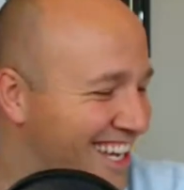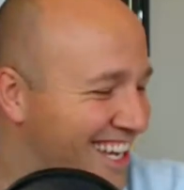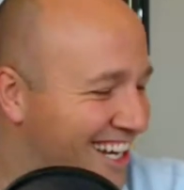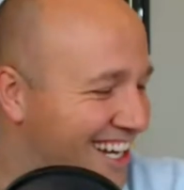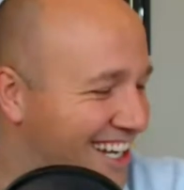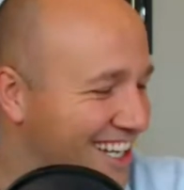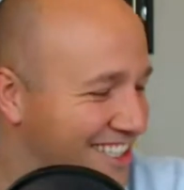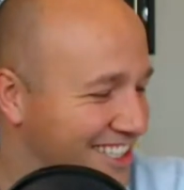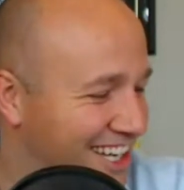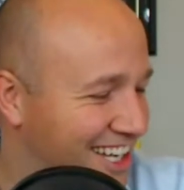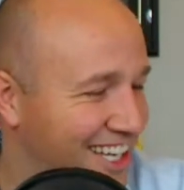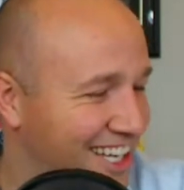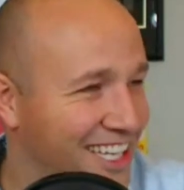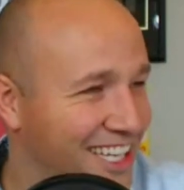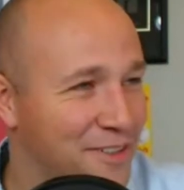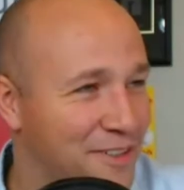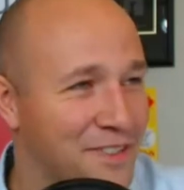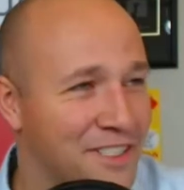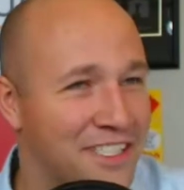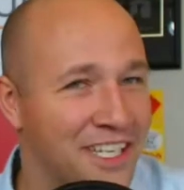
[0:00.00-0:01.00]
I'll
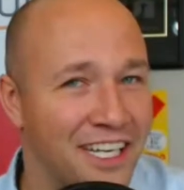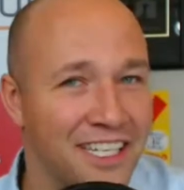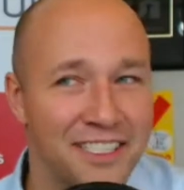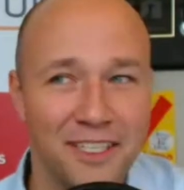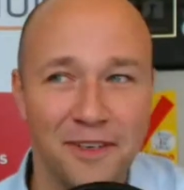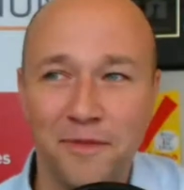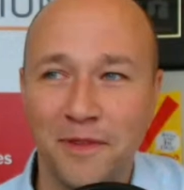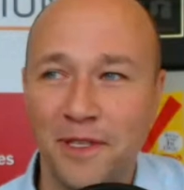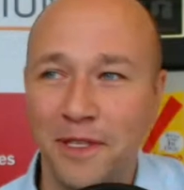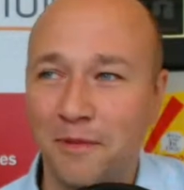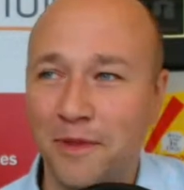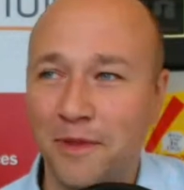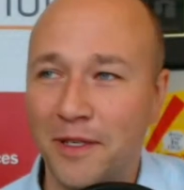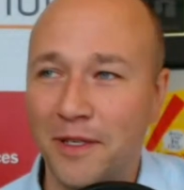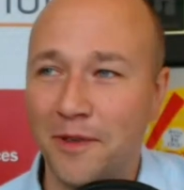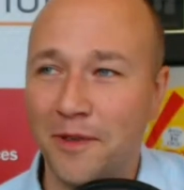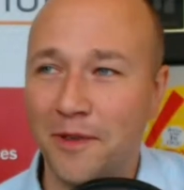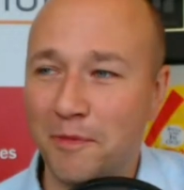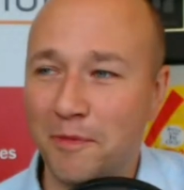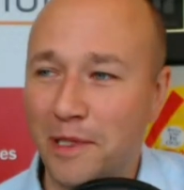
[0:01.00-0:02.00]
get him to sign something, but
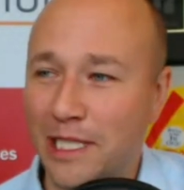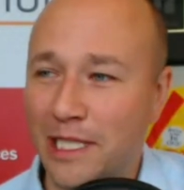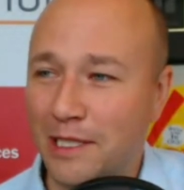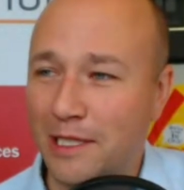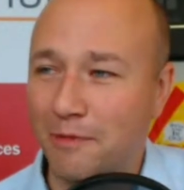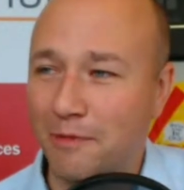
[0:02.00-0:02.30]
it won't be his